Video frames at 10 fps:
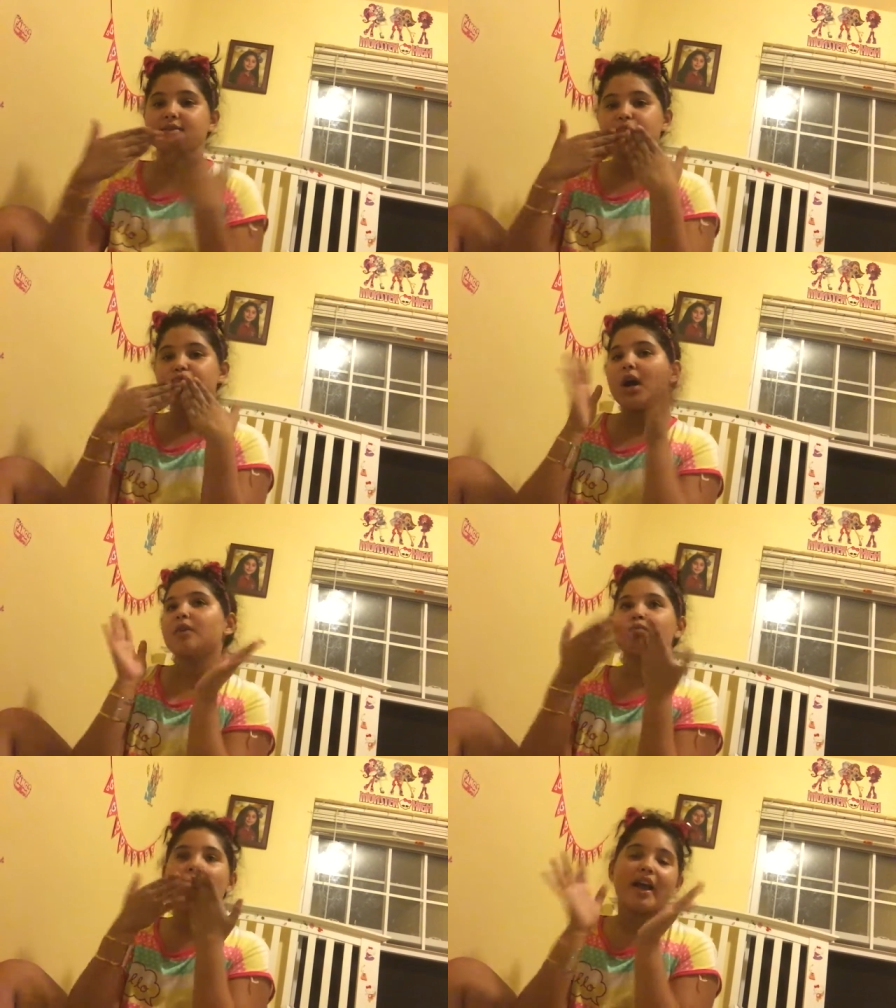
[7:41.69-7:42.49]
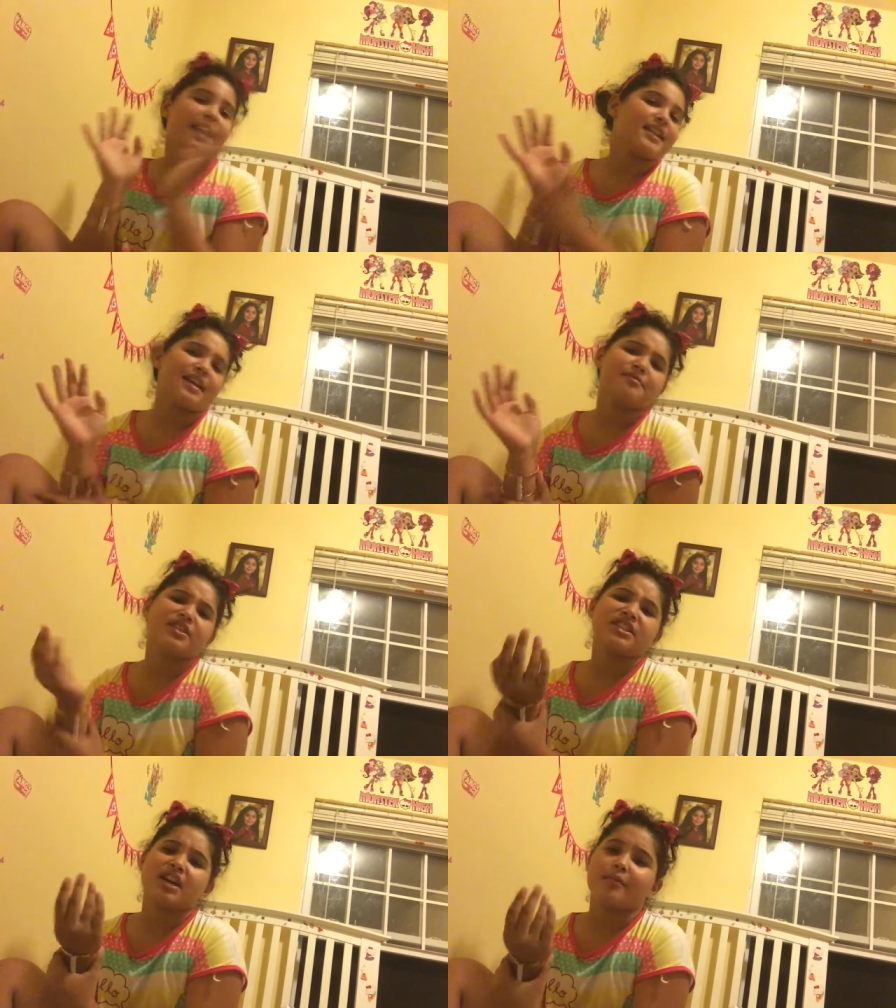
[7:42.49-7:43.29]
And I'm
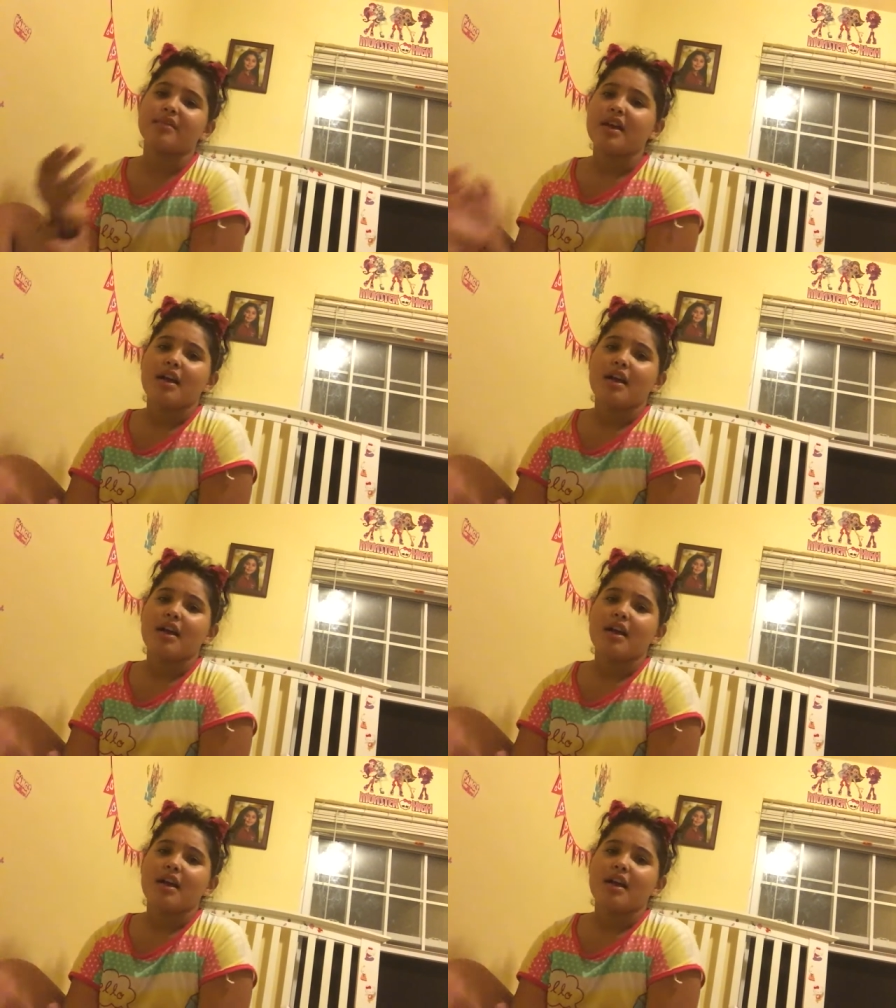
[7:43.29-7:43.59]
just gonna,